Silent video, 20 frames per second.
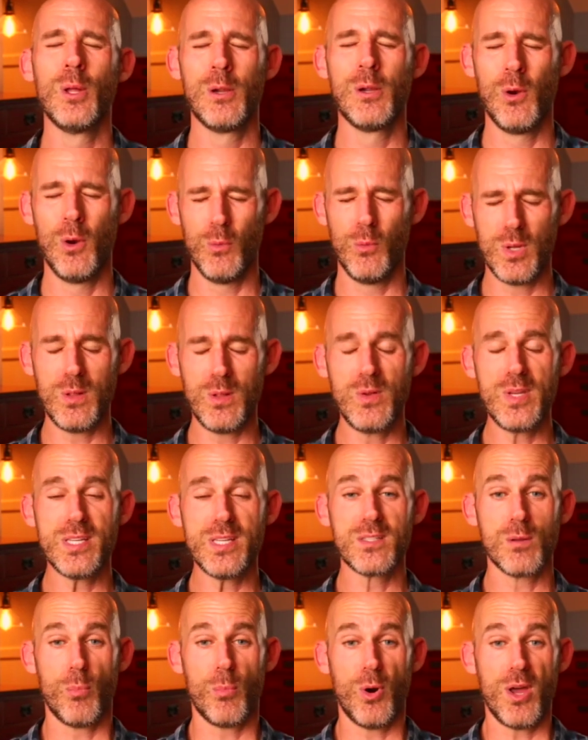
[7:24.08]
Release the
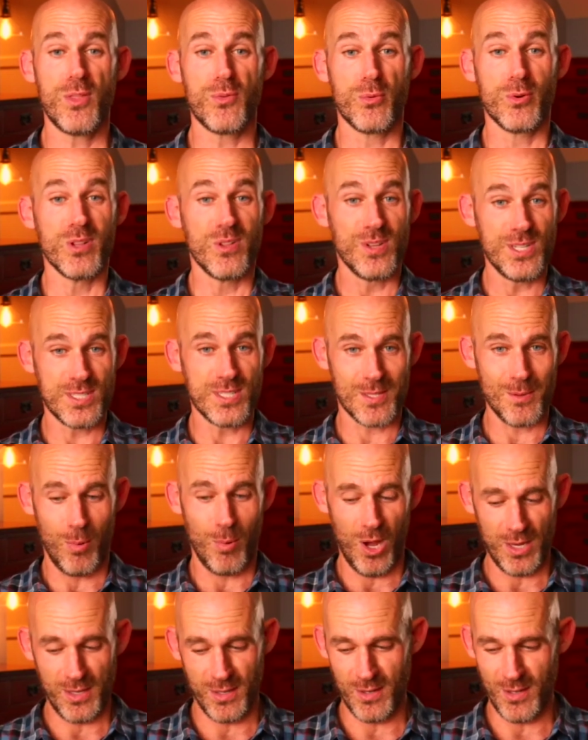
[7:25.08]
breath, release the
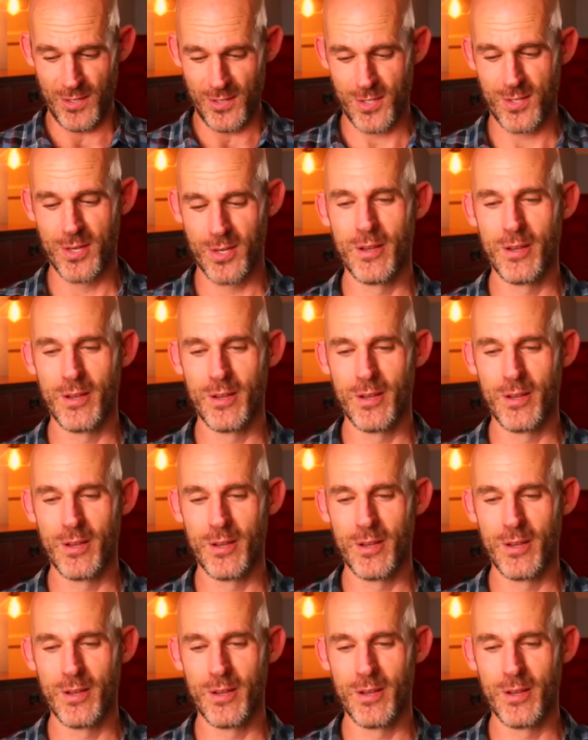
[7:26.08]
bandhas.